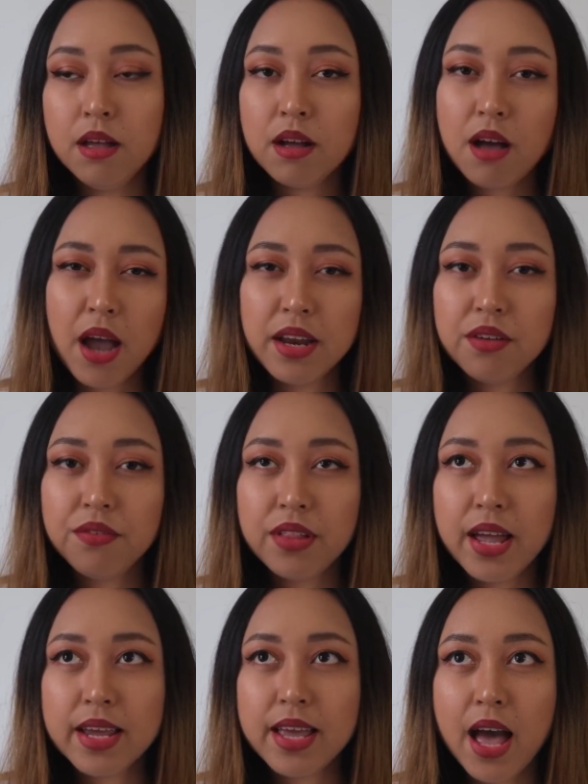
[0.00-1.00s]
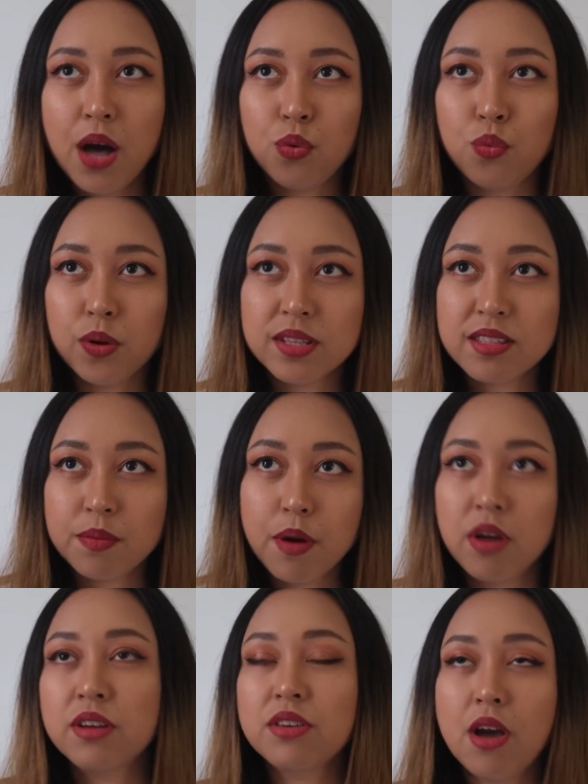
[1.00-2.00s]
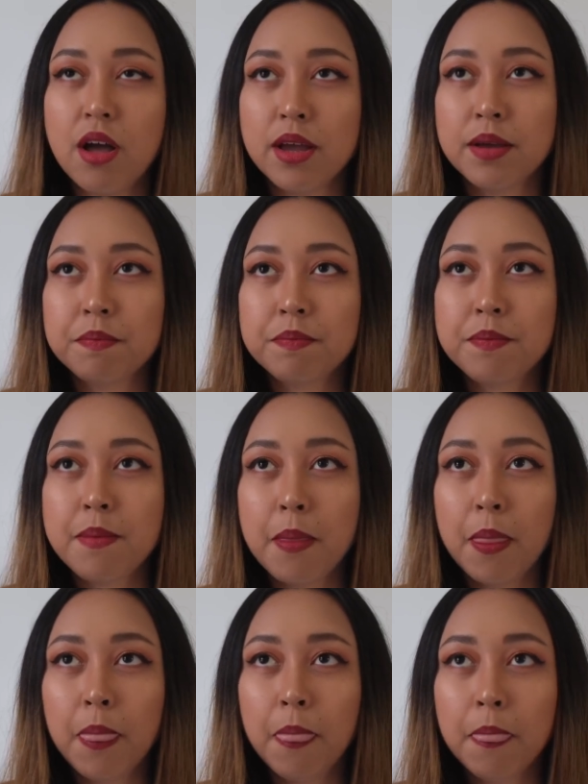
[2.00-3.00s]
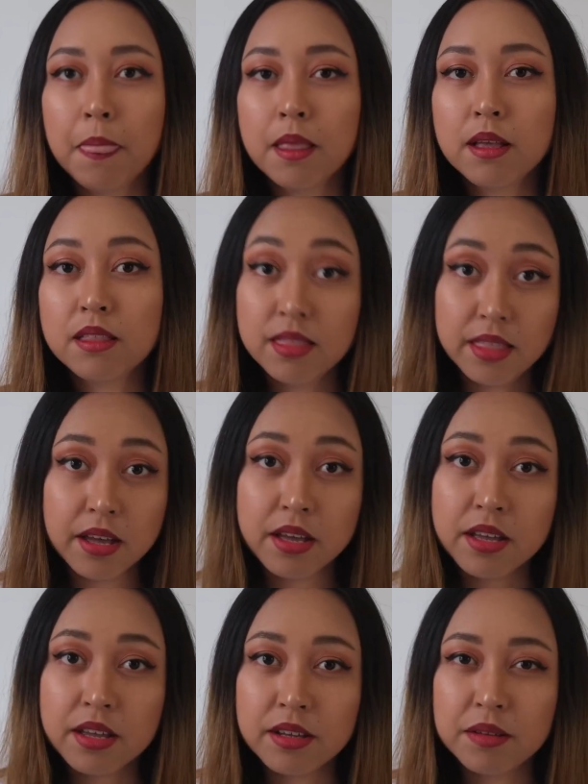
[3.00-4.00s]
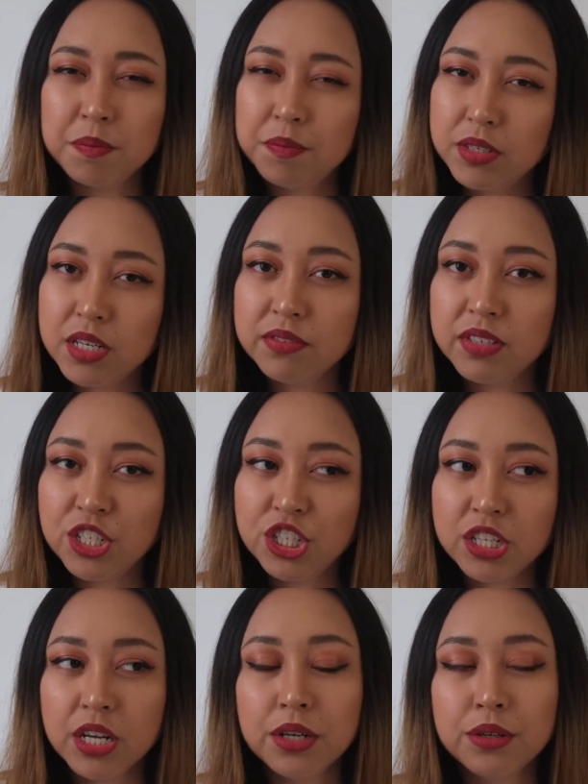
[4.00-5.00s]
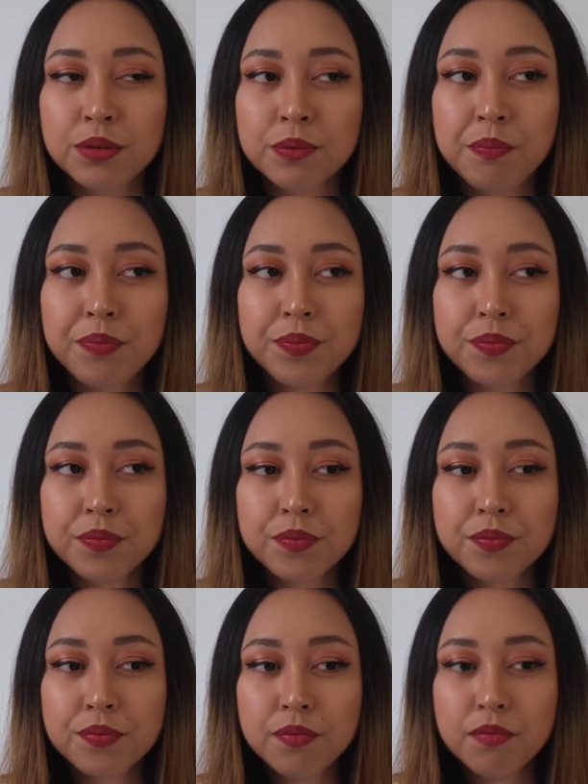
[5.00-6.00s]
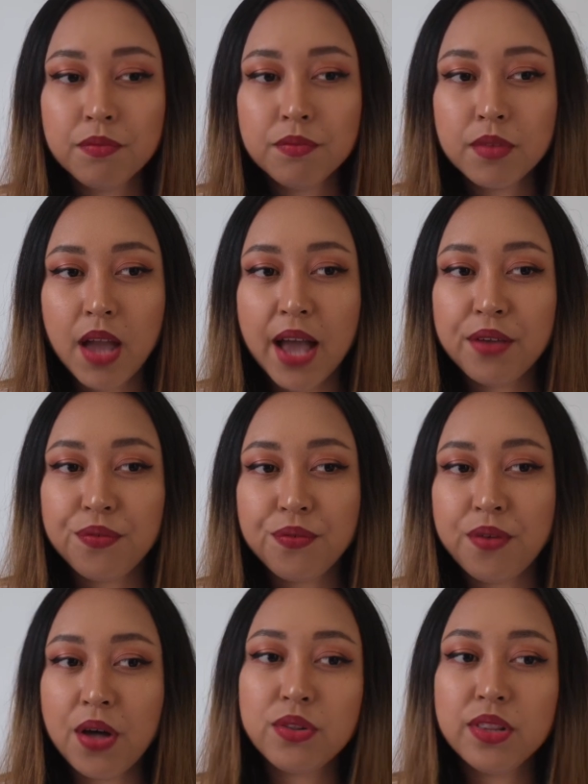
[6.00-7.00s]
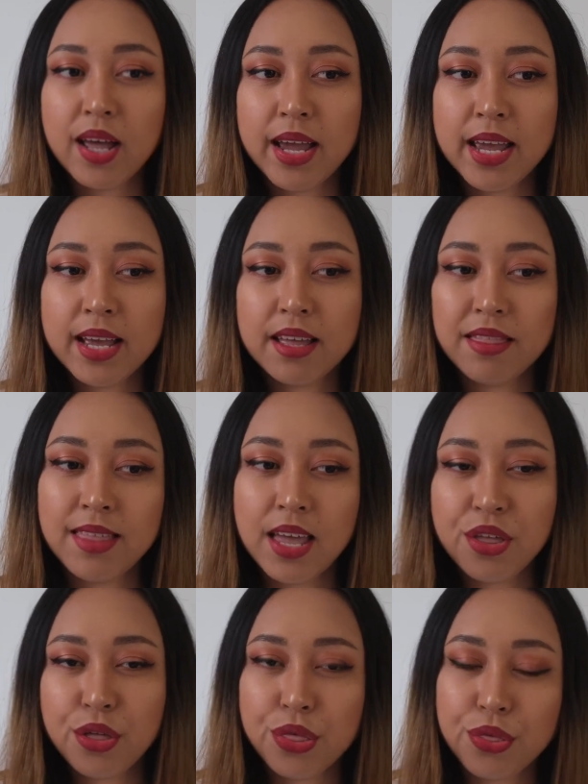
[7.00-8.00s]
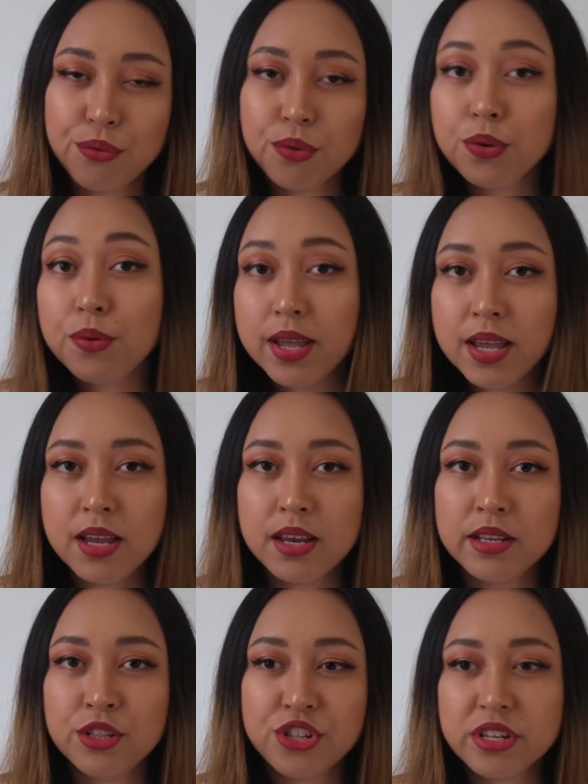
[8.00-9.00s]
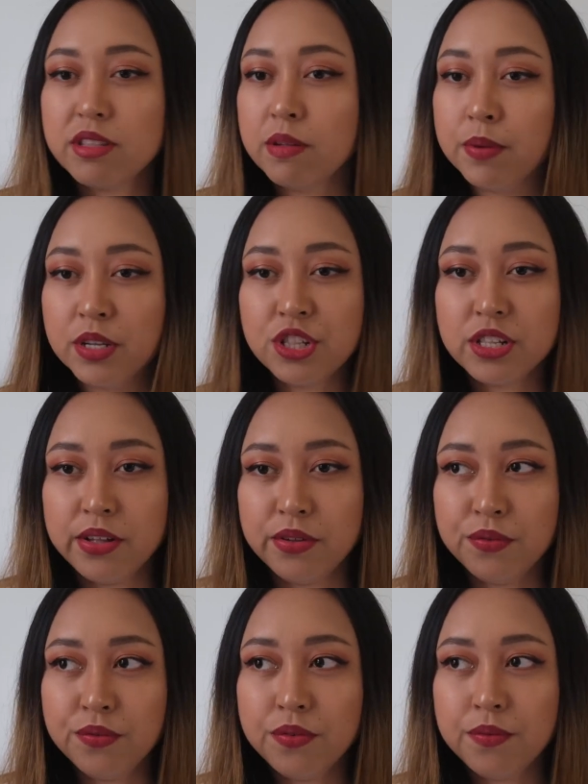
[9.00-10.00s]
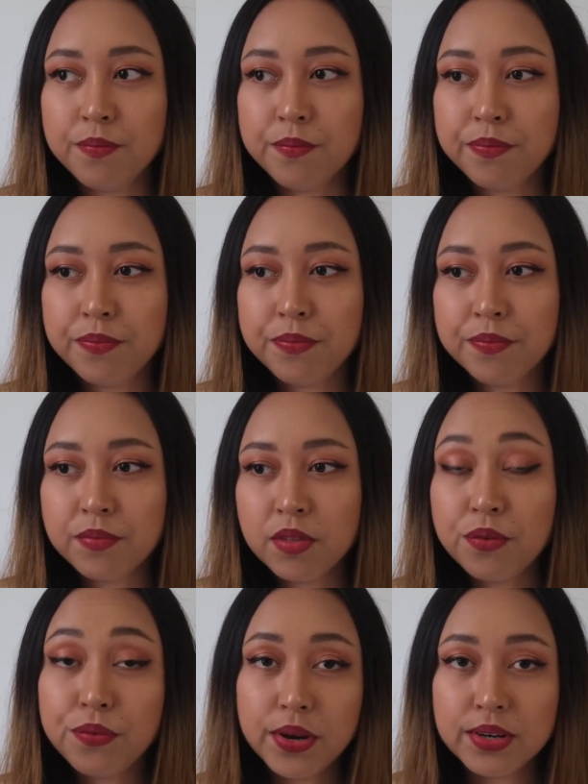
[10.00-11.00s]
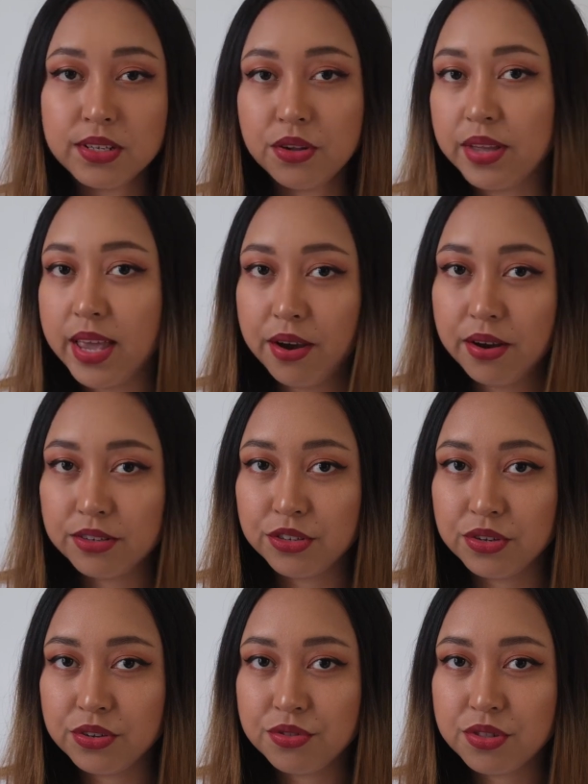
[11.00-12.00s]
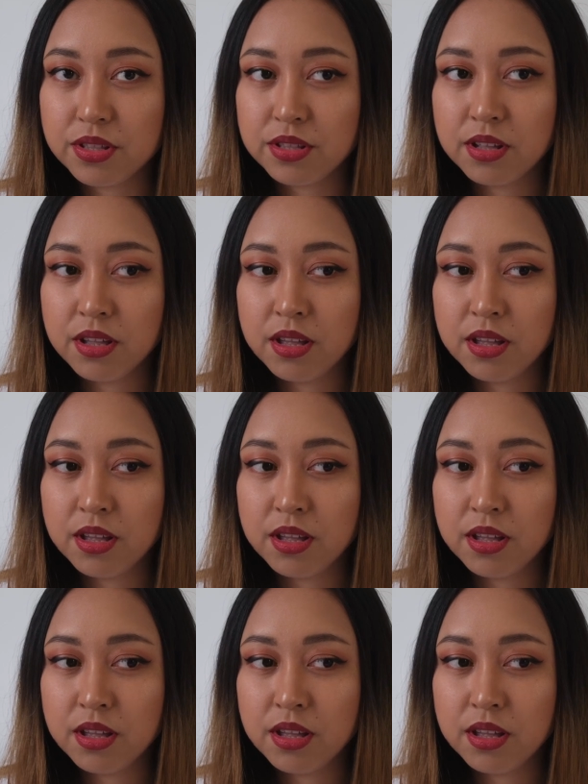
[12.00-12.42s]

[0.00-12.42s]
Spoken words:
Kind of like how Once Upon a Time, the TV show, I felt like they threw in just a bunch of fairy tale characters,